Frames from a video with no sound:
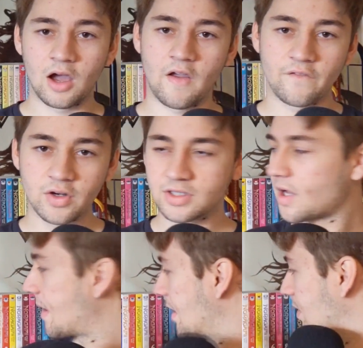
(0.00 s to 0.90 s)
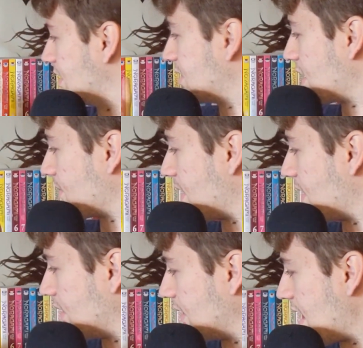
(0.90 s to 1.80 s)
Alright, first up, I want to talk
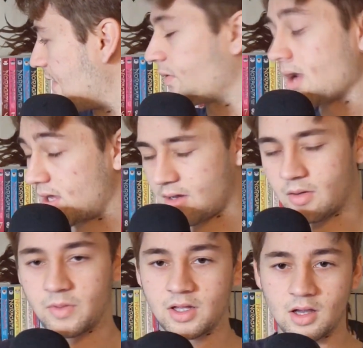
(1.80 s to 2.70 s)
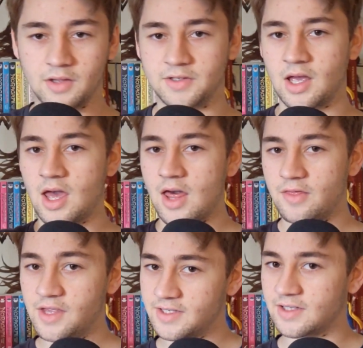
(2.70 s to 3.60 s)
about Alive right here, because
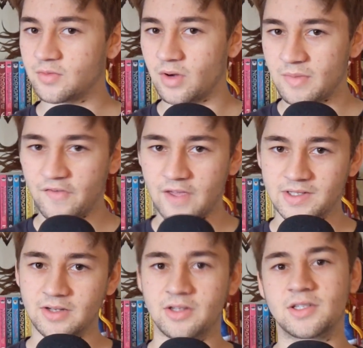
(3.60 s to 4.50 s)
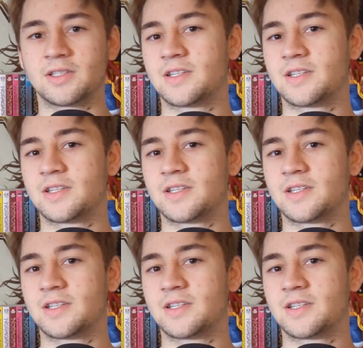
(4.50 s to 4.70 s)
this is one of my favorite series.